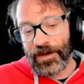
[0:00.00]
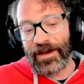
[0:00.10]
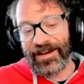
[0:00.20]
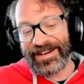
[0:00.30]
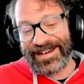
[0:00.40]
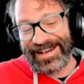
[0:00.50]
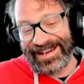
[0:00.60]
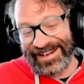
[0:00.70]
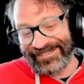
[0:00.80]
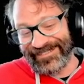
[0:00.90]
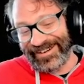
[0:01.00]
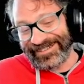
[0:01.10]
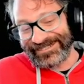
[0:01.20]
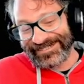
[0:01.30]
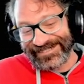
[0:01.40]
Okay,
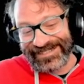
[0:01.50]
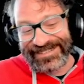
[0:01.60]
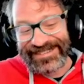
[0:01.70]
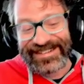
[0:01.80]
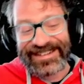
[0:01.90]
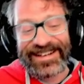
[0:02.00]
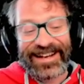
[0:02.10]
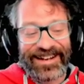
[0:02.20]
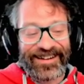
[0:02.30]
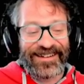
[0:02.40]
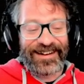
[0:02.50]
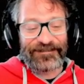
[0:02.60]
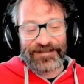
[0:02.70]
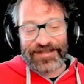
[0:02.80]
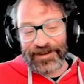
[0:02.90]
well. Alright,
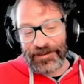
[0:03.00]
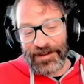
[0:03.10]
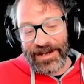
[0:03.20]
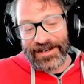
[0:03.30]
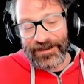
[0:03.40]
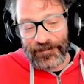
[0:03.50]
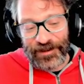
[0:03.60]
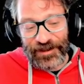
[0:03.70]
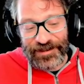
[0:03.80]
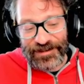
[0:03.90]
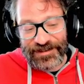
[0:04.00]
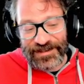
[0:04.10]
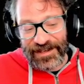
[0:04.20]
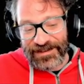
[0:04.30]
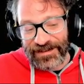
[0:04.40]
so we made it. We got a
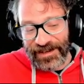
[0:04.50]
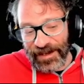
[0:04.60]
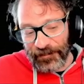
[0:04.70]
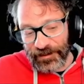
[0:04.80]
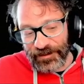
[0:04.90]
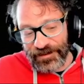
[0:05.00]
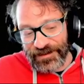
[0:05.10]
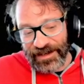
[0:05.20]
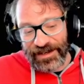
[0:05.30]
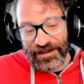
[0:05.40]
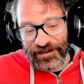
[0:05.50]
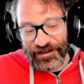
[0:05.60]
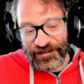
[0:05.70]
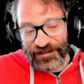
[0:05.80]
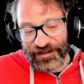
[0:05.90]
success. Because they got
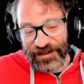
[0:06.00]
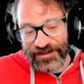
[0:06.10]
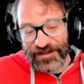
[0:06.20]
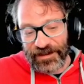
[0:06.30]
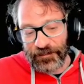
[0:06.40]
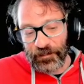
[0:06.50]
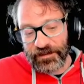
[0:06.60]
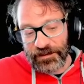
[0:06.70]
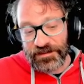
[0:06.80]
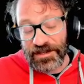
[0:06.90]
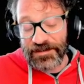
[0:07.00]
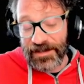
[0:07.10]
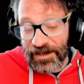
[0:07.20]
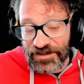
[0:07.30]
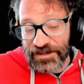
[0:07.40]
a successful skill test,
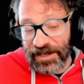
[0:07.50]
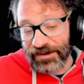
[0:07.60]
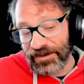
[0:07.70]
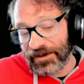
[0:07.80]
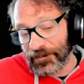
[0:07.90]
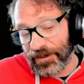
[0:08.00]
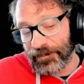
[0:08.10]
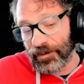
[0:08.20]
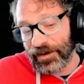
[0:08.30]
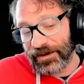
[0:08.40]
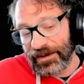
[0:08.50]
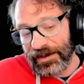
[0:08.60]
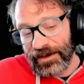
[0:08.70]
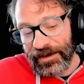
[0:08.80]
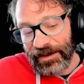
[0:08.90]
they actually gained an XP point,
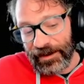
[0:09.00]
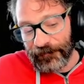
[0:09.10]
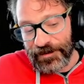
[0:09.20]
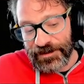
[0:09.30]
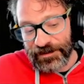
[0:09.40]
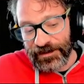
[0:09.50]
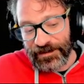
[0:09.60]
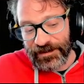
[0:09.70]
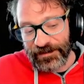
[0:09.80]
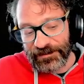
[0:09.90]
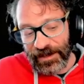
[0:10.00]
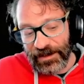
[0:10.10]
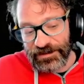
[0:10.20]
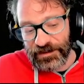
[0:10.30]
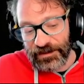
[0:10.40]
which at this
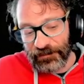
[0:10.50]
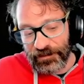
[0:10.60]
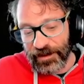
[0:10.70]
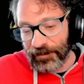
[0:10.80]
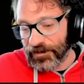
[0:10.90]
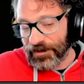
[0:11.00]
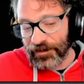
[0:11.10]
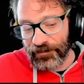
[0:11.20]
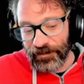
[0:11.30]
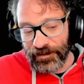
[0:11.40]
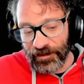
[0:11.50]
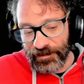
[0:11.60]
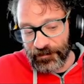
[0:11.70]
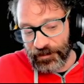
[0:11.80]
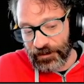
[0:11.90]
stage levels up, so that's very
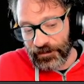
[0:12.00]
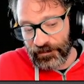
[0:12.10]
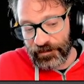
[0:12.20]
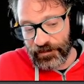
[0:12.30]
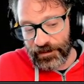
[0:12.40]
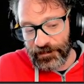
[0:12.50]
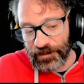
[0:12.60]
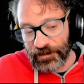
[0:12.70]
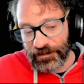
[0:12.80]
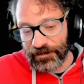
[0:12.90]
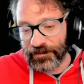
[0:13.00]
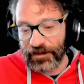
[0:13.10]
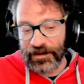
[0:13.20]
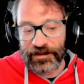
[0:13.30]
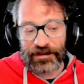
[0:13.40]
nice. We've got a little strength boost
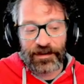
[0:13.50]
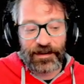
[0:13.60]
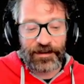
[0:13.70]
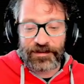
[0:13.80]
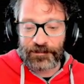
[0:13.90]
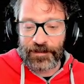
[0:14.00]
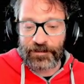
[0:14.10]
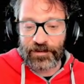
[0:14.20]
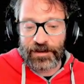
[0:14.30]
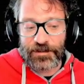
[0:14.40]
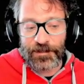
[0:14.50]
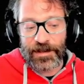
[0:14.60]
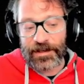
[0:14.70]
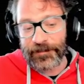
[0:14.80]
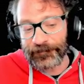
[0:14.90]
and some extra
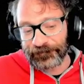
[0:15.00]
HP.